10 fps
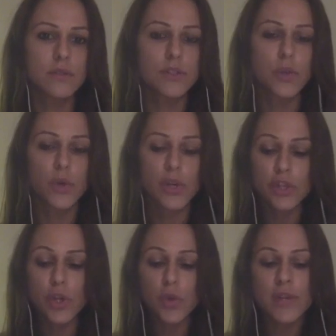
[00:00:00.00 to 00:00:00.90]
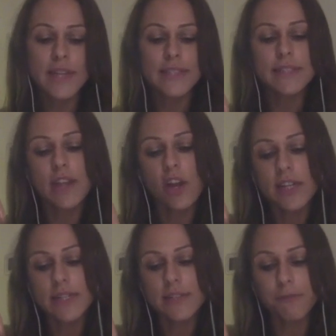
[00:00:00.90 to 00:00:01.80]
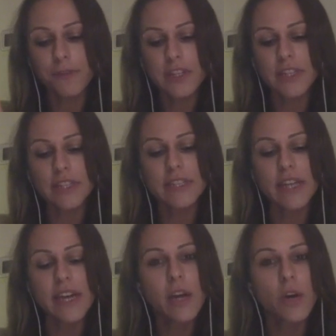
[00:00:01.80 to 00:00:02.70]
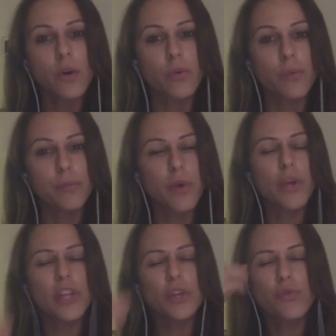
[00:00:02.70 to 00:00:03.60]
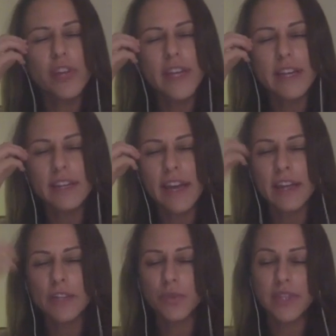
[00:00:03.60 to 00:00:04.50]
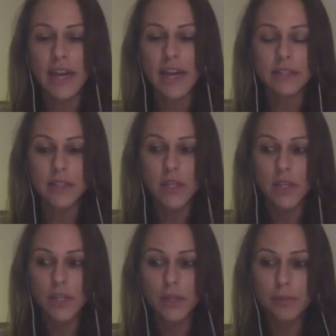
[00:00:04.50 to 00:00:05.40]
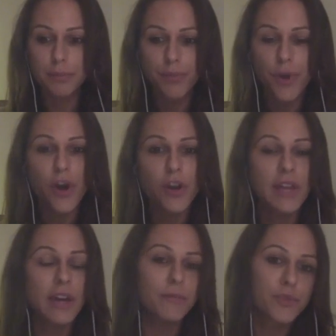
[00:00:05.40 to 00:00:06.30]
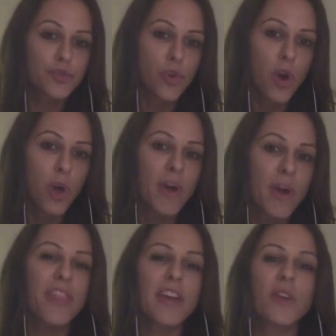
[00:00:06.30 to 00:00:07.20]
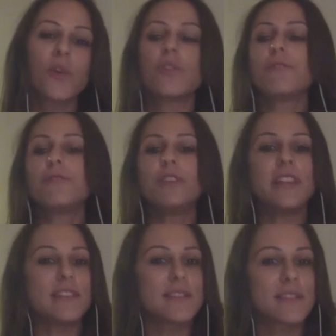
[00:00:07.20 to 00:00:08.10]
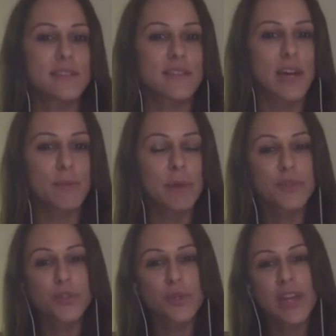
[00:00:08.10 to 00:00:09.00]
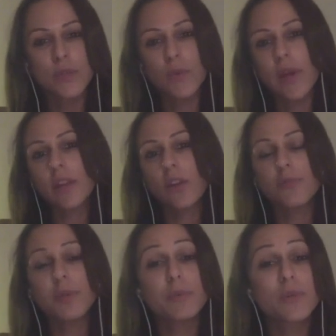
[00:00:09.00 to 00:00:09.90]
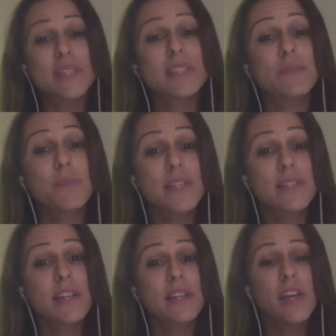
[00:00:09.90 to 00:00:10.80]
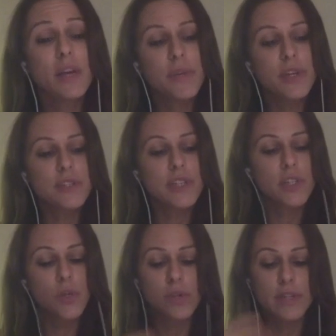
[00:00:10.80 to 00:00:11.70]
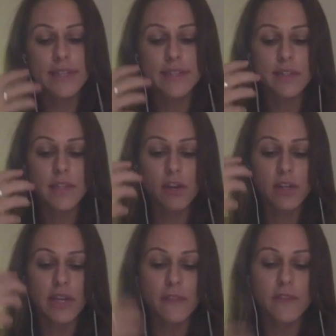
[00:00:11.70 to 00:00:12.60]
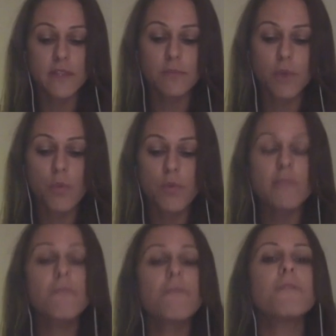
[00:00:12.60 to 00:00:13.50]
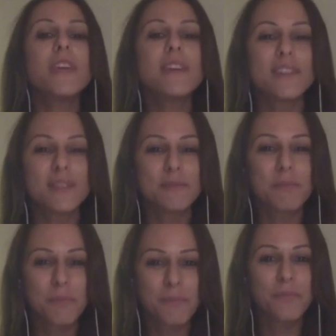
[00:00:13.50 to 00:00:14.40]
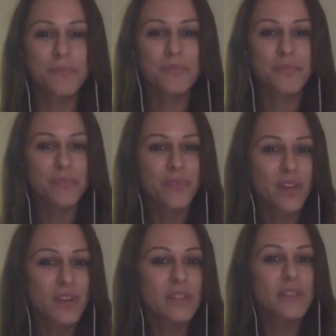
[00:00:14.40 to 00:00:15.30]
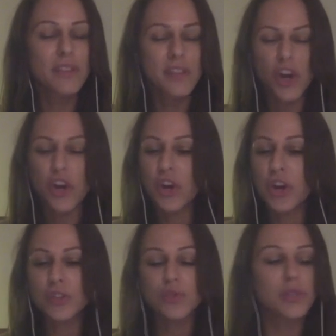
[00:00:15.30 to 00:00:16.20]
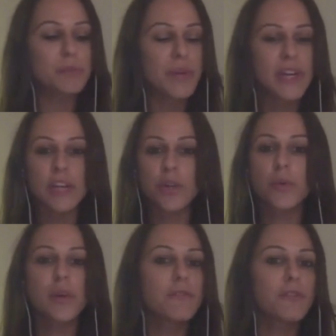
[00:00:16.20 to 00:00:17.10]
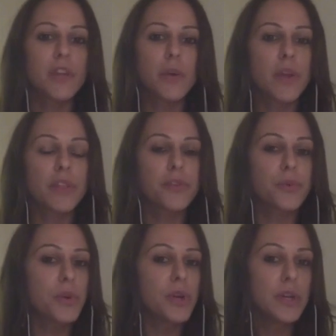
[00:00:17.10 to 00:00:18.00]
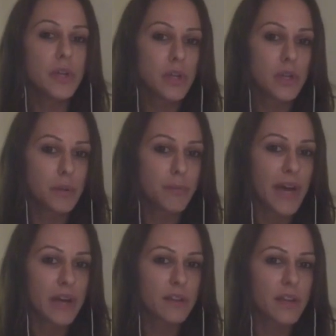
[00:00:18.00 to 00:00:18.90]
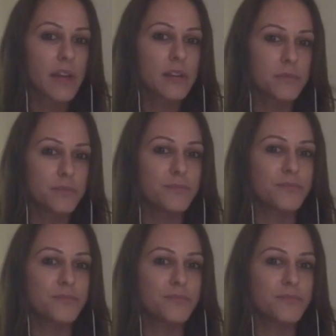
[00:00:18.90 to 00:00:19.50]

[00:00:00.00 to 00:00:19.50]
So you don't necessarily feel it now, but when you reconnect with that part, that trauma, then all the feelings come up. So that's why a lot of people dismiss it, because they don't necessarily in this moment feel mm-hmm. the hurt or the pain or whatever they went through back then.